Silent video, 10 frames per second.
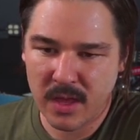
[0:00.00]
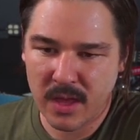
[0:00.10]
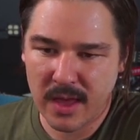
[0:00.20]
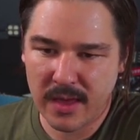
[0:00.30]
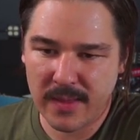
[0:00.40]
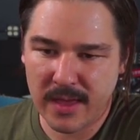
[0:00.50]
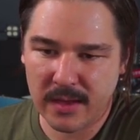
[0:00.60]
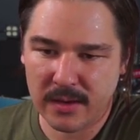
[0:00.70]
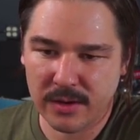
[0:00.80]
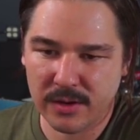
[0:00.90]
And
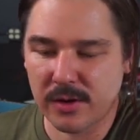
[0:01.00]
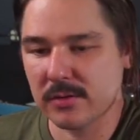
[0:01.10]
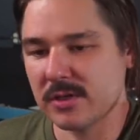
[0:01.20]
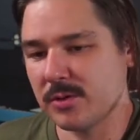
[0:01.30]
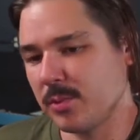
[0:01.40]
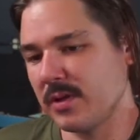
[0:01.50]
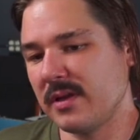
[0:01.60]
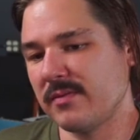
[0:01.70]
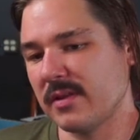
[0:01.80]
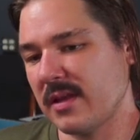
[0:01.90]
then, do you believe
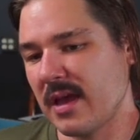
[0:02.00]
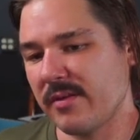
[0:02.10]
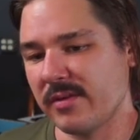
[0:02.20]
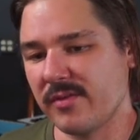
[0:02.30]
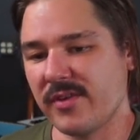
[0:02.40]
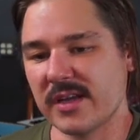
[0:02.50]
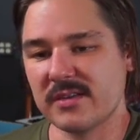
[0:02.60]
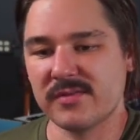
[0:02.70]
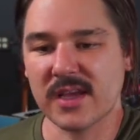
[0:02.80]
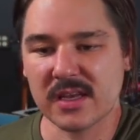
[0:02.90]
that they have an effective
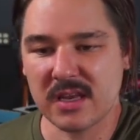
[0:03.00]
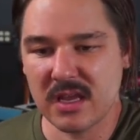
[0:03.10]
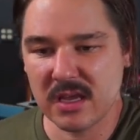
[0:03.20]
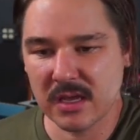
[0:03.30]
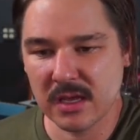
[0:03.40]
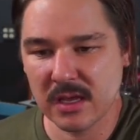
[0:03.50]
technique?